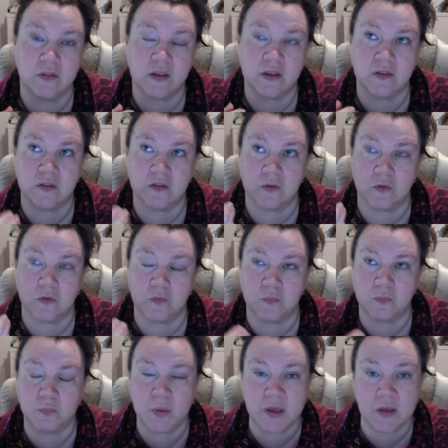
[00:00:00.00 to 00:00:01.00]
this sort of
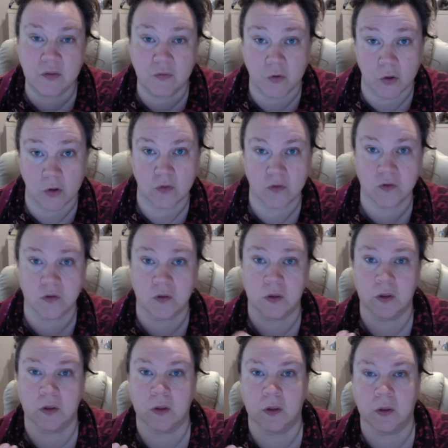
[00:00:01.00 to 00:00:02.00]
pivot
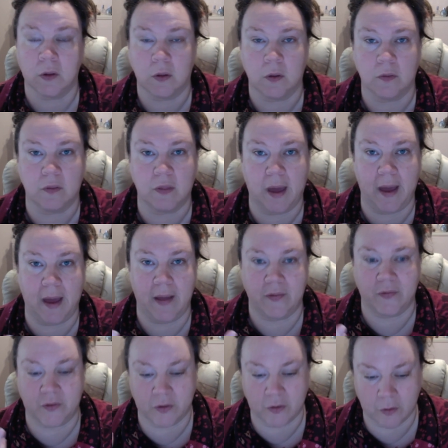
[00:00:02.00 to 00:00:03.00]

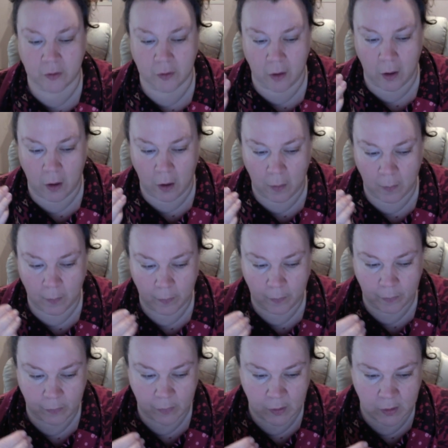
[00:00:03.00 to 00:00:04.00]
that
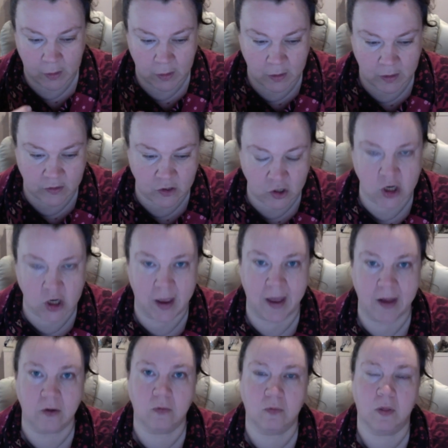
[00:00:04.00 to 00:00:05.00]
is a
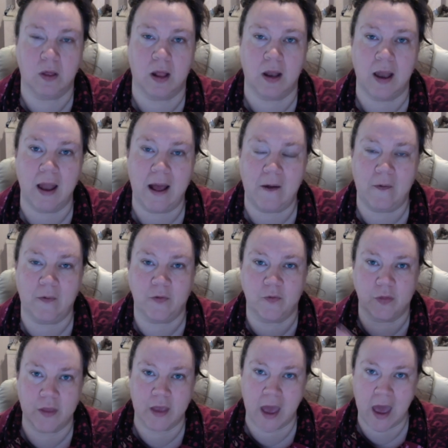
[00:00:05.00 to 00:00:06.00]
channel that allows
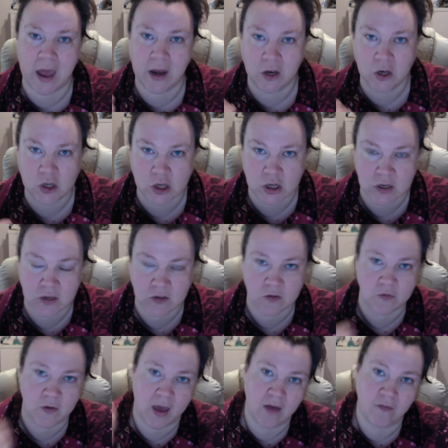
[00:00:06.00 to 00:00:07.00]
for the energies
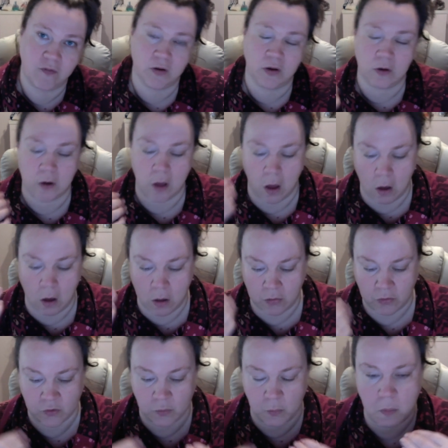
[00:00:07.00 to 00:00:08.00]
of heaven and
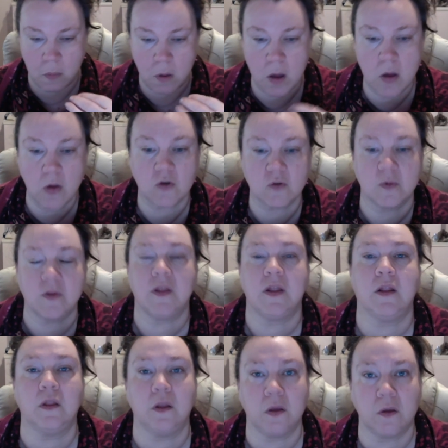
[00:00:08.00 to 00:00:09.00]
earth to merge
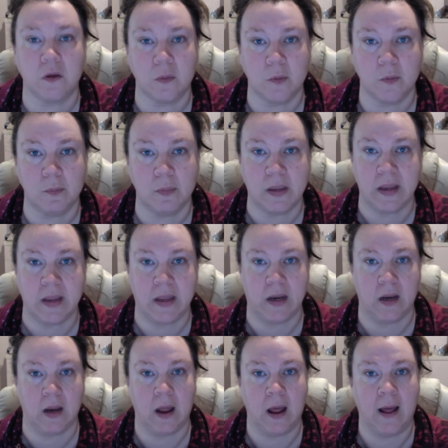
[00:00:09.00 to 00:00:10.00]
within the human
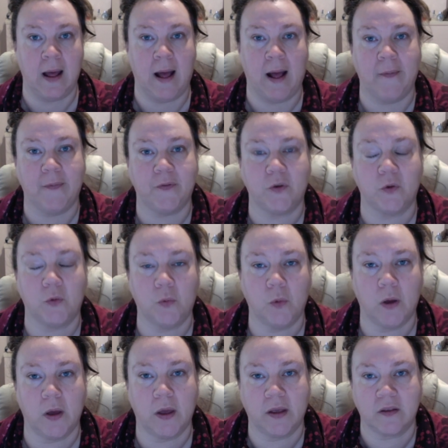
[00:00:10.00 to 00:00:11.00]
being and to
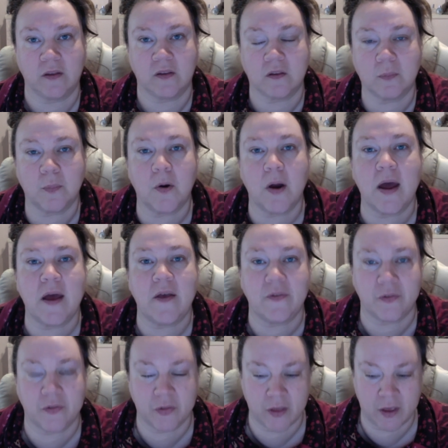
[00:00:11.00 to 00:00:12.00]

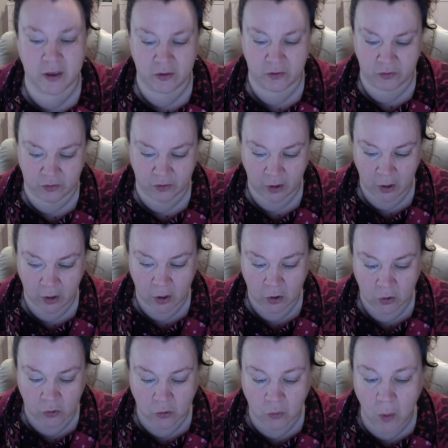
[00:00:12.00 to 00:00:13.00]
express this
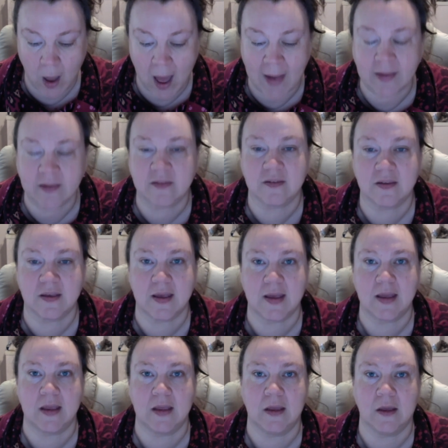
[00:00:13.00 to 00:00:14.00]

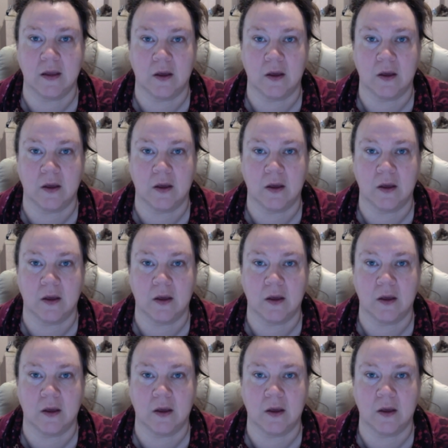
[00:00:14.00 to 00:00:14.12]
duality